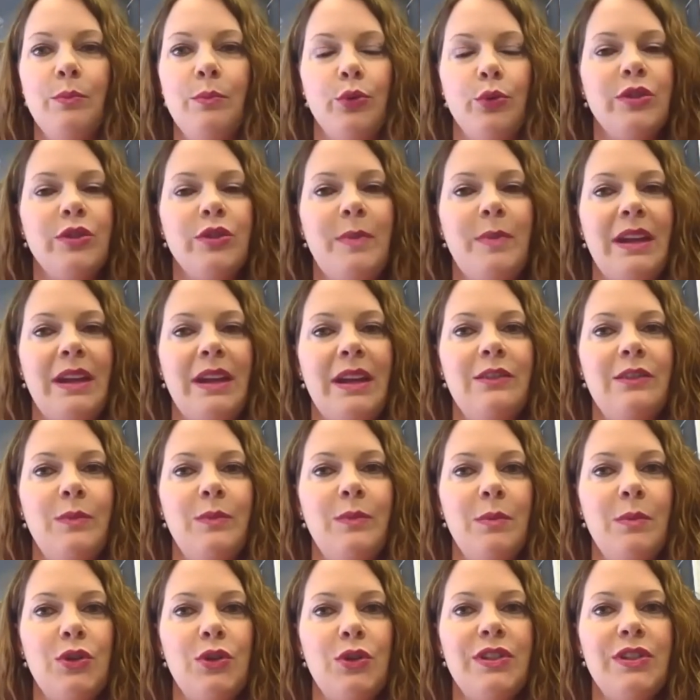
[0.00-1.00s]
prospective
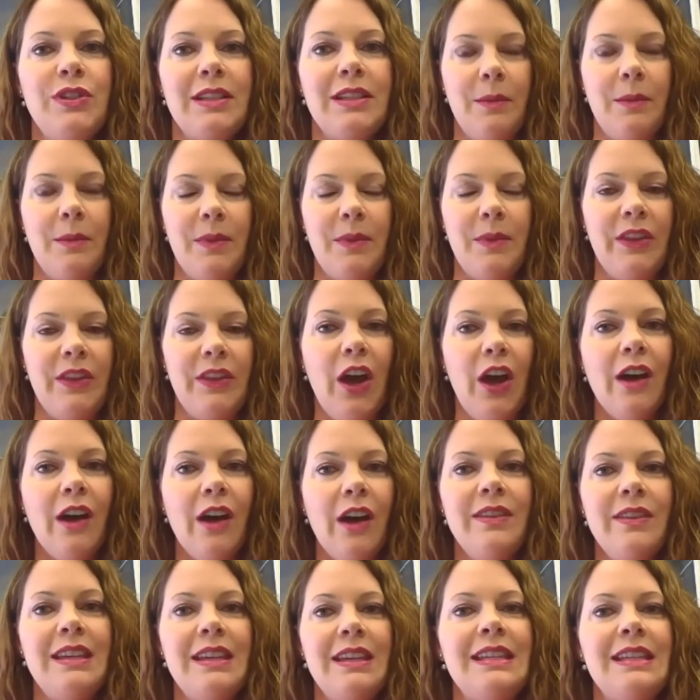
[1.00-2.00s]
members to come to the
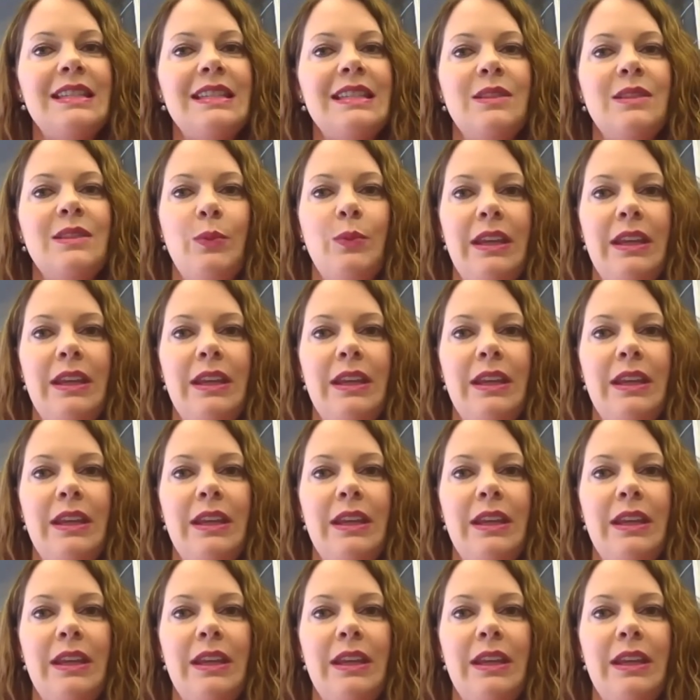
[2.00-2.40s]
office.